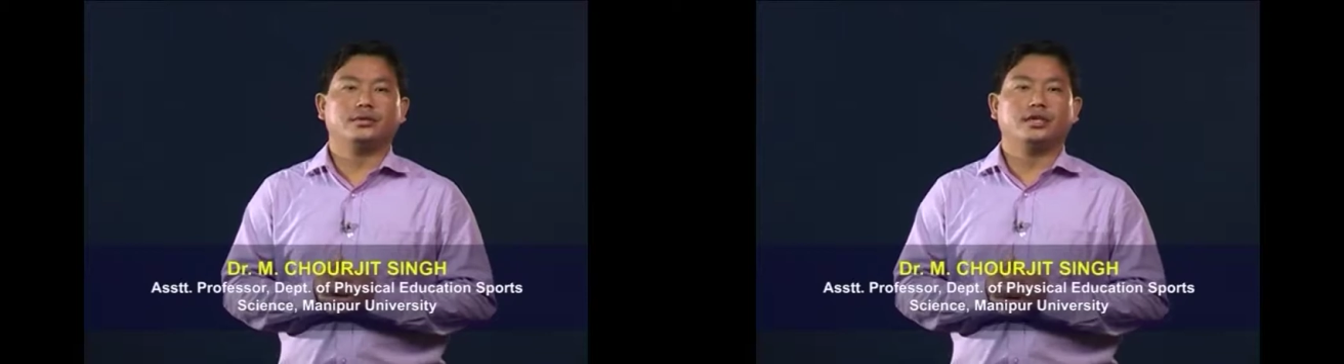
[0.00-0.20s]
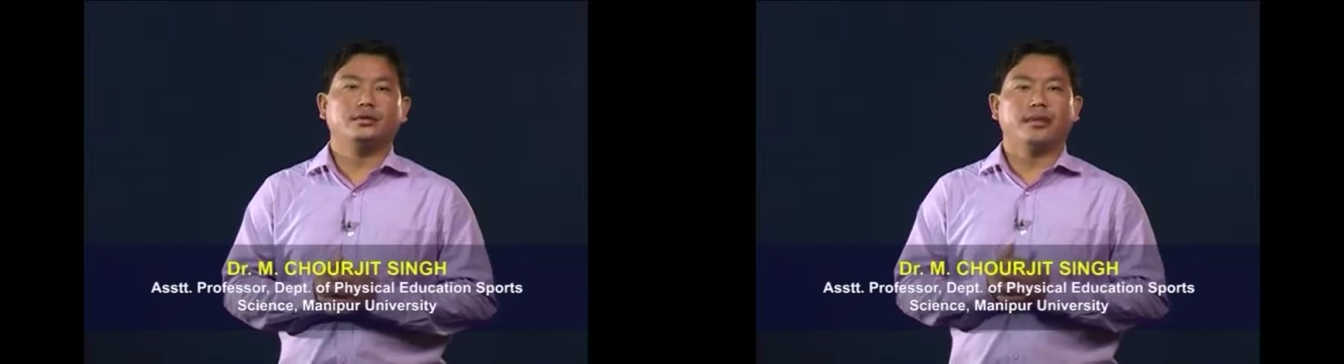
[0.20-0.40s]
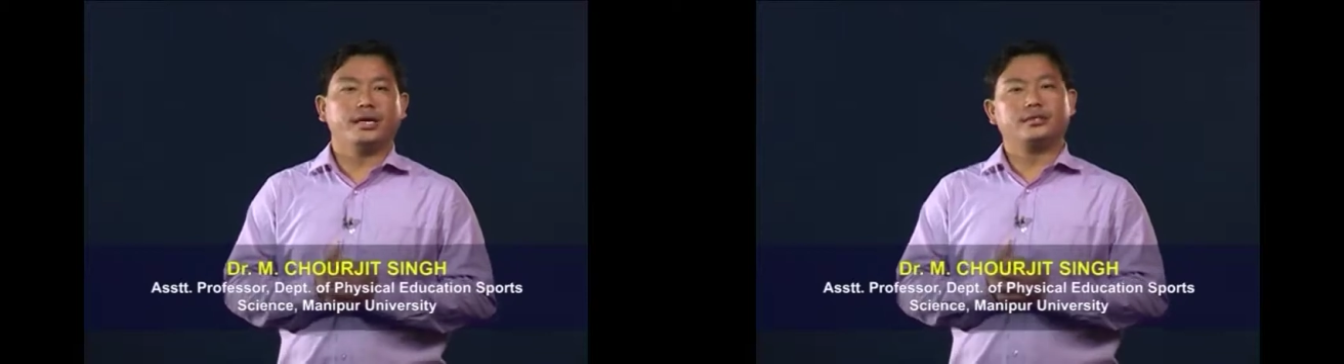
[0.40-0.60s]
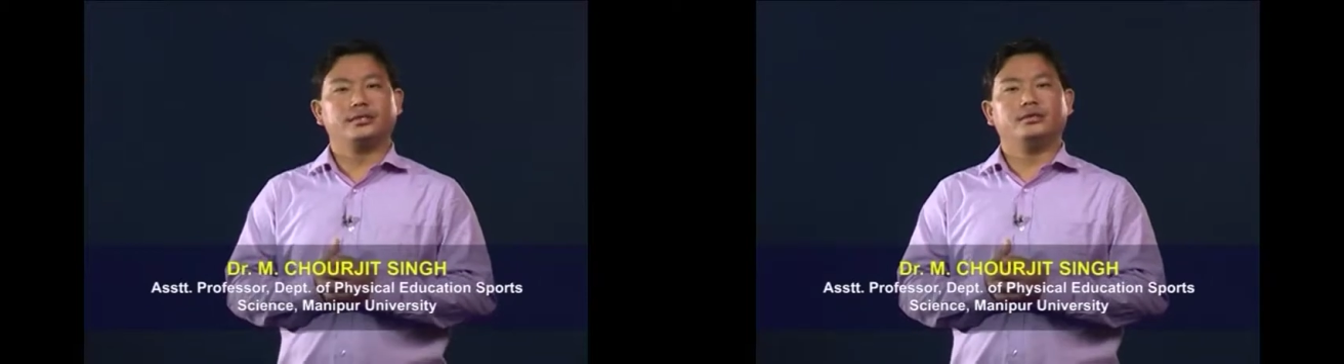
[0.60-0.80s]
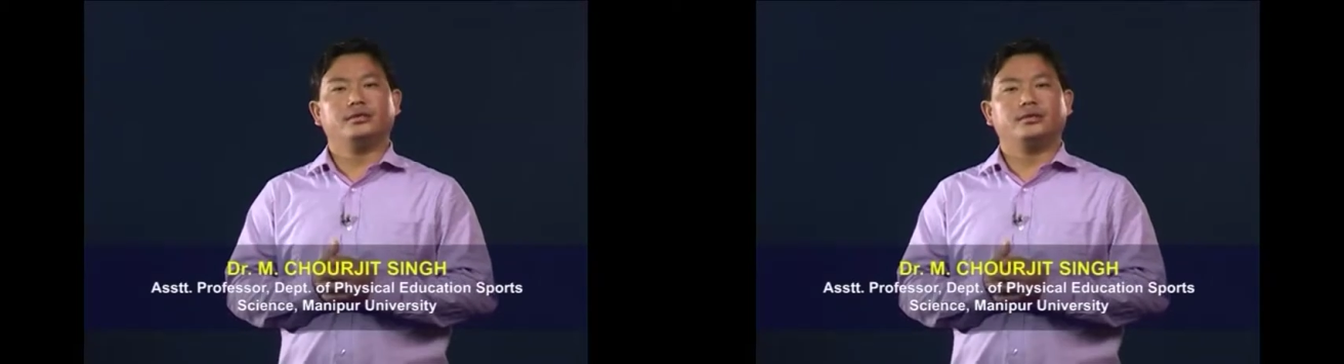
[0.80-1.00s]
in
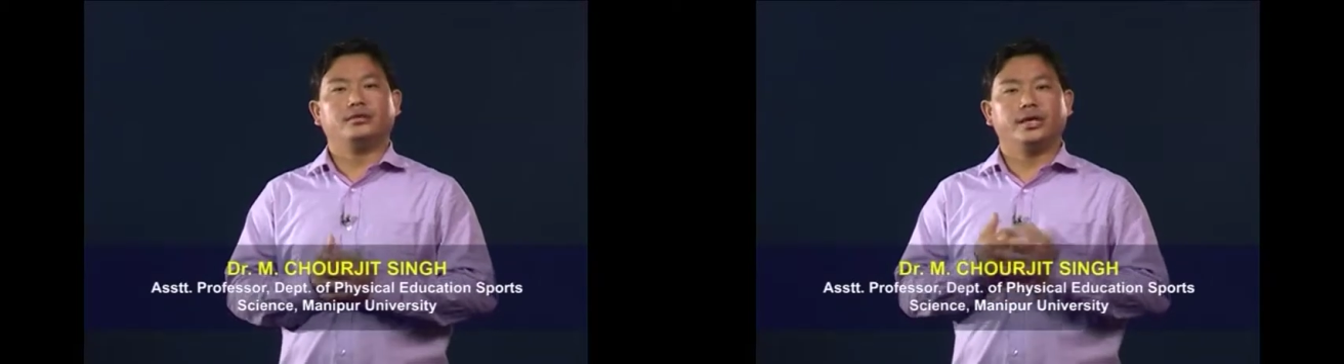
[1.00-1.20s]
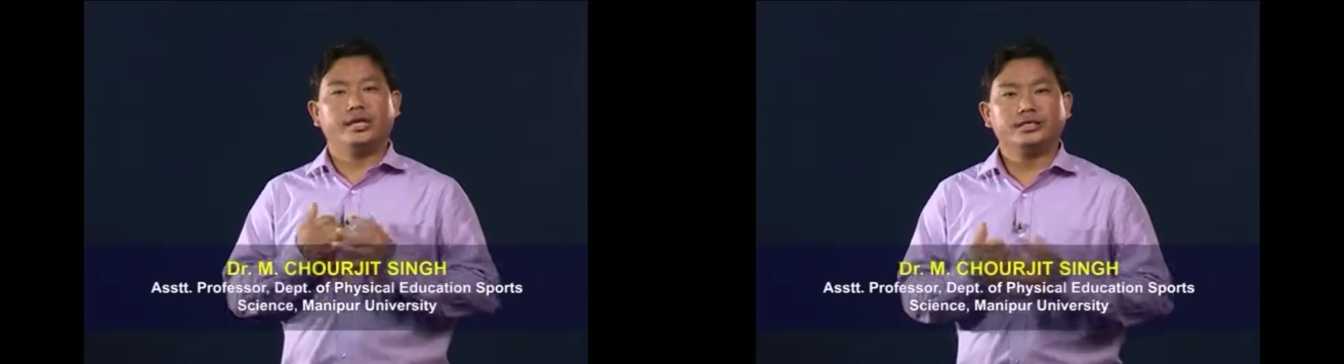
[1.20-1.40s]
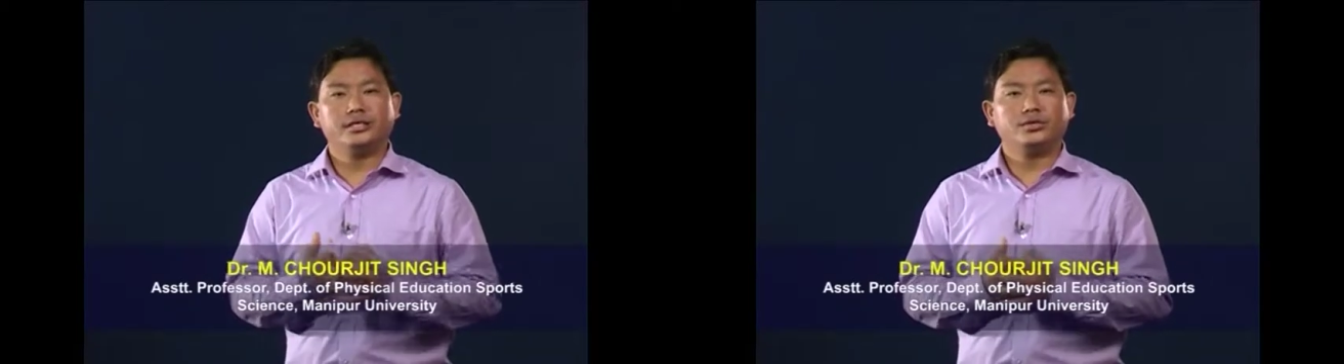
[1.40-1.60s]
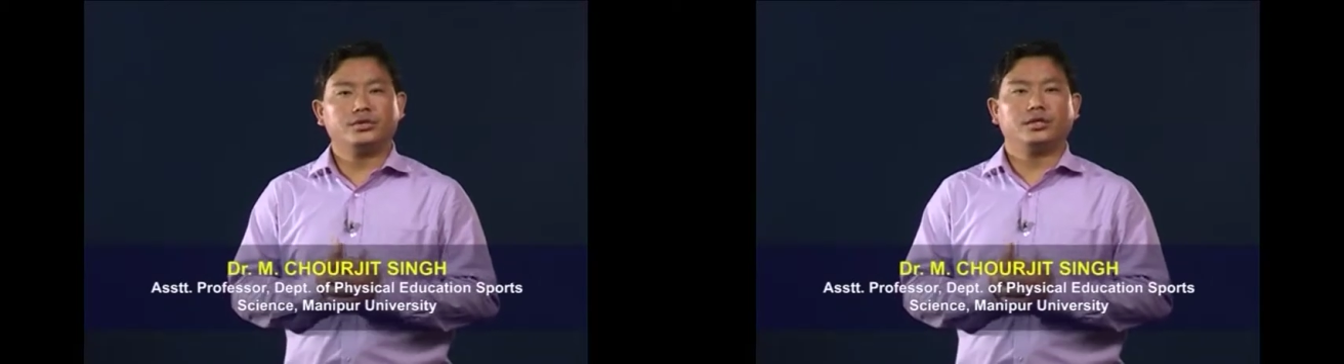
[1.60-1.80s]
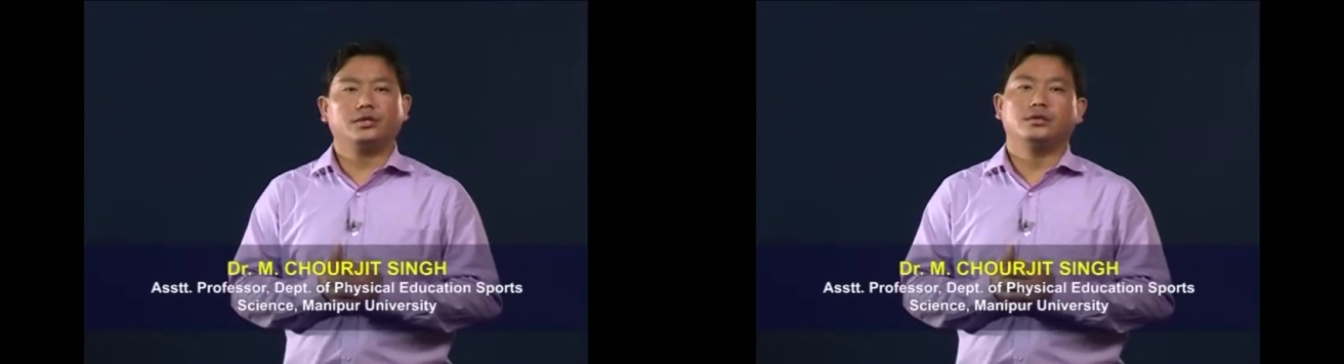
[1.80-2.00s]
matter relating to
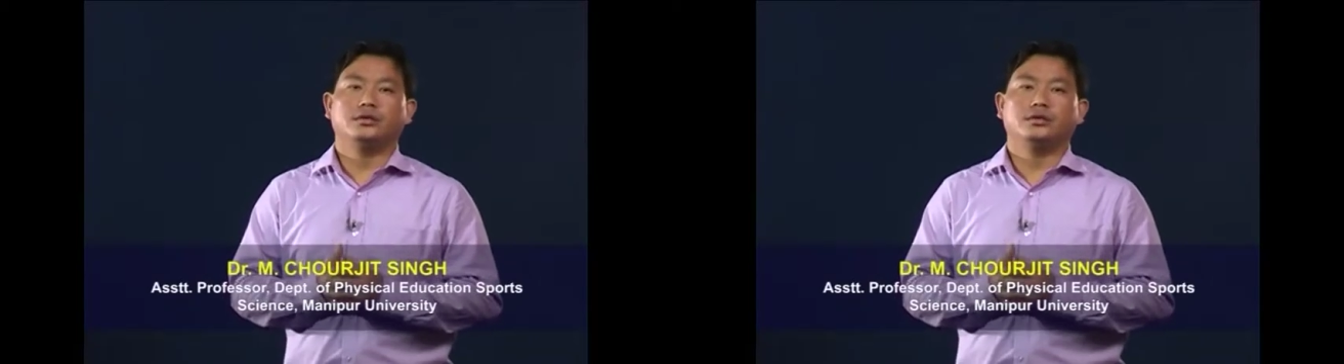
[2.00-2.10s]
the